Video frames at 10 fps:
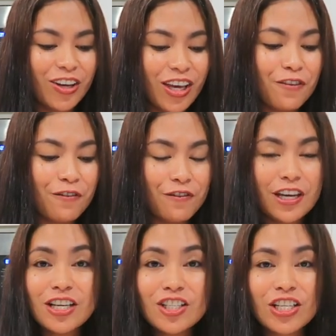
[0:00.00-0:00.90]
okay
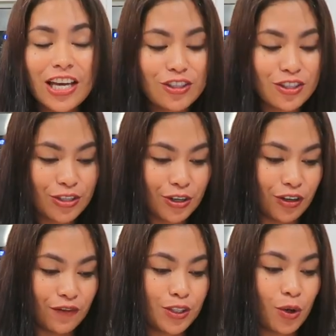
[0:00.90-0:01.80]
finished and
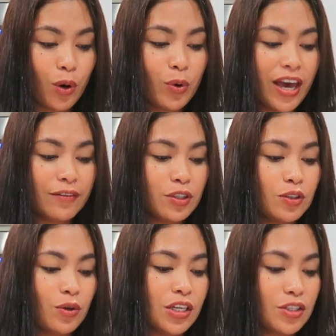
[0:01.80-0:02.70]
served so what we have to
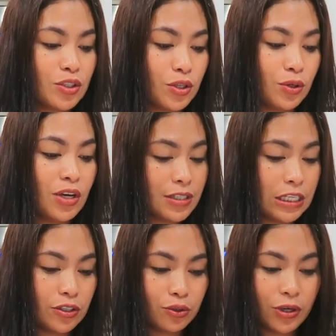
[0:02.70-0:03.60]
do is to
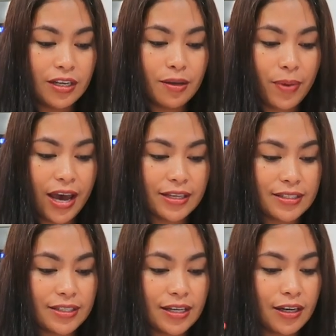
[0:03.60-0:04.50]
sear drain the
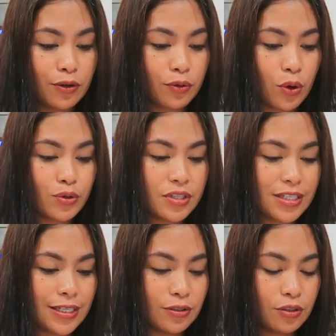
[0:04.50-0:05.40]
pasta
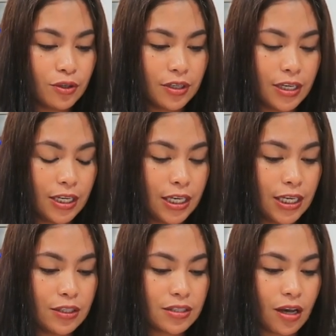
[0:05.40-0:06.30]
roasted
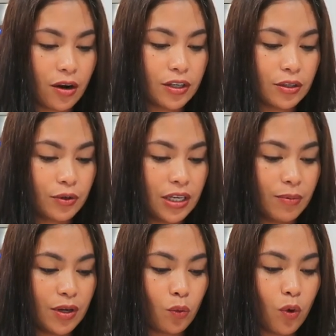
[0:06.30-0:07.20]
zucchini sour
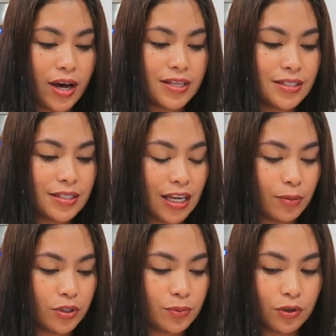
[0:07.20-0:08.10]
cream and one
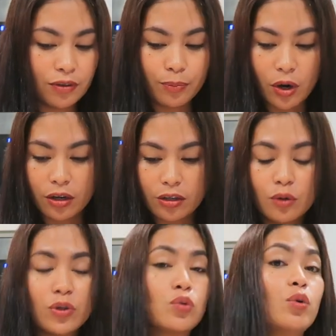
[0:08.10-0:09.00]
tablespoon of
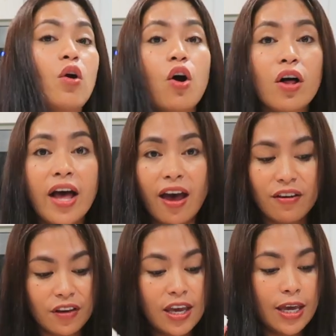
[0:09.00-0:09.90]
butter which we all have